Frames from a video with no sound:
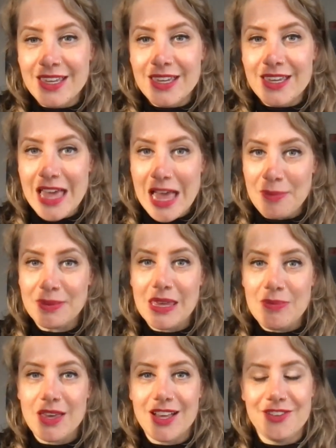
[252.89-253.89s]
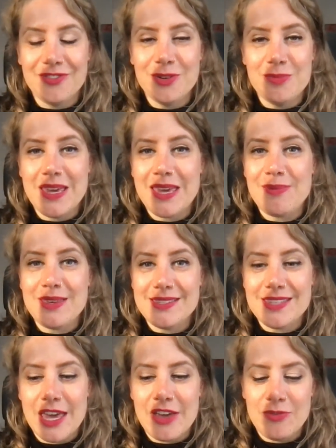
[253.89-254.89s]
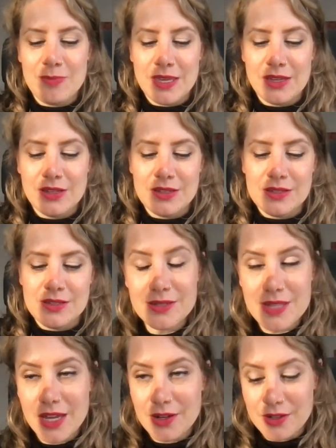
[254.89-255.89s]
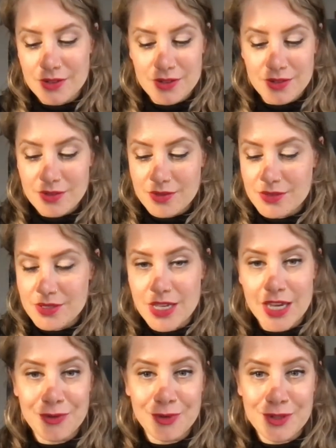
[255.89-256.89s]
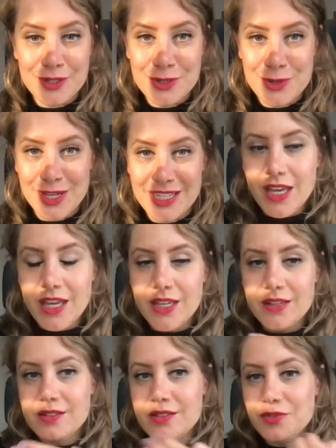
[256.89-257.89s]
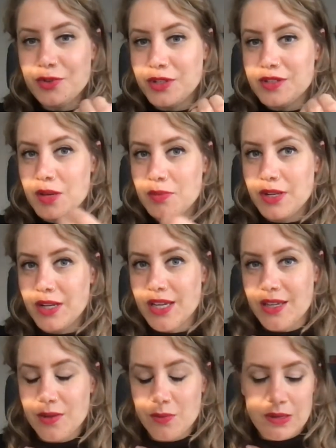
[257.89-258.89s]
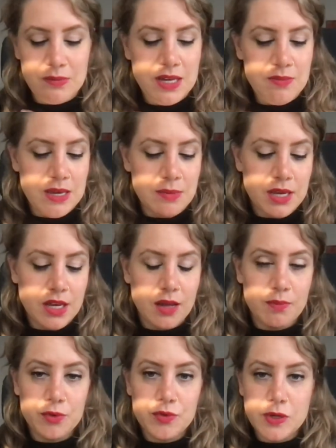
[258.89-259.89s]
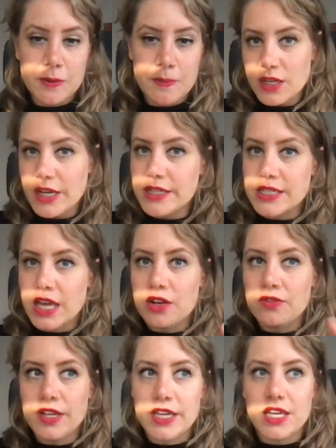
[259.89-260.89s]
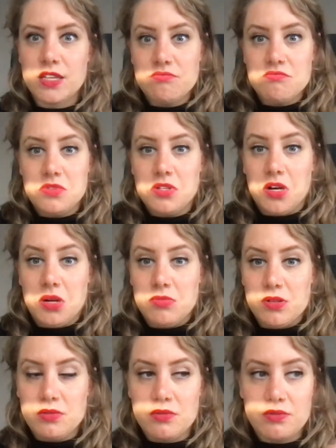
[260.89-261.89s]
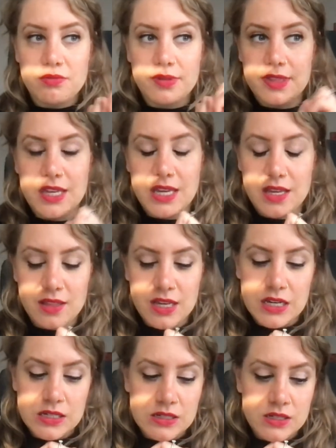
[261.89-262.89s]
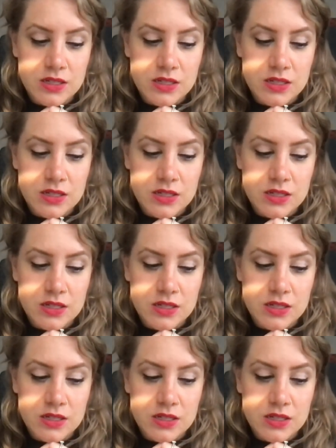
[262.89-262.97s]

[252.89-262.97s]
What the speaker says: help keeping our four babies safe, because they're not safe on the streets. And for example, like where my baby comes from, it's kind of like a normal thing that